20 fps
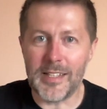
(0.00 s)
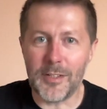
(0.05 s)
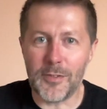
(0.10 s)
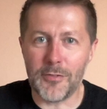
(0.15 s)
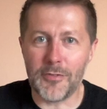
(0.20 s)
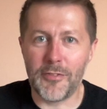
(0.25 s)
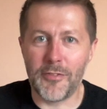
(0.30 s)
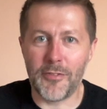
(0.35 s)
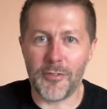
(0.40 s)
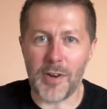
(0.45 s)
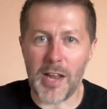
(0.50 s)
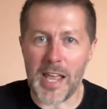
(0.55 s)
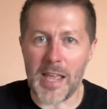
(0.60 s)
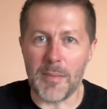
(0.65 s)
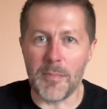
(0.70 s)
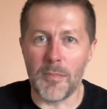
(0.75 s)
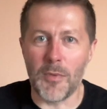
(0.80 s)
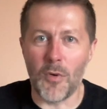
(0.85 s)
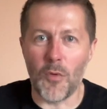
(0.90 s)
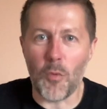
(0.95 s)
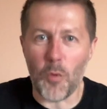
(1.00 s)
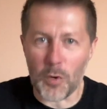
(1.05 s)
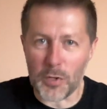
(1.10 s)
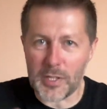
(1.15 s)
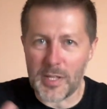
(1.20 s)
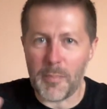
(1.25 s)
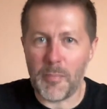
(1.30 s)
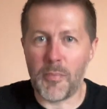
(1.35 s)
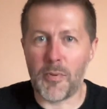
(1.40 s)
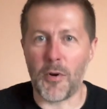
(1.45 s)
to frame what
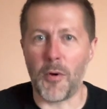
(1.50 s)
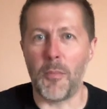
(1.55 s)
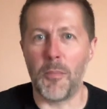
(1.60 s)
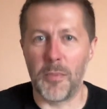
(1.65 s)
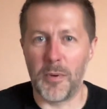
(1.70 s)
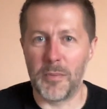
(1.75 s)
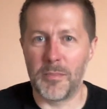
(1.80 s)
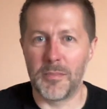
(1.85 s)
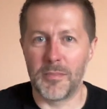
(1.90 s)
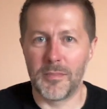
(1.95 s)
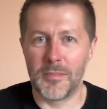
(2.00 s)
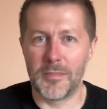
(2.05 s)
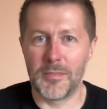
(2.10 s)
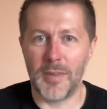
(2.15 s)
the problem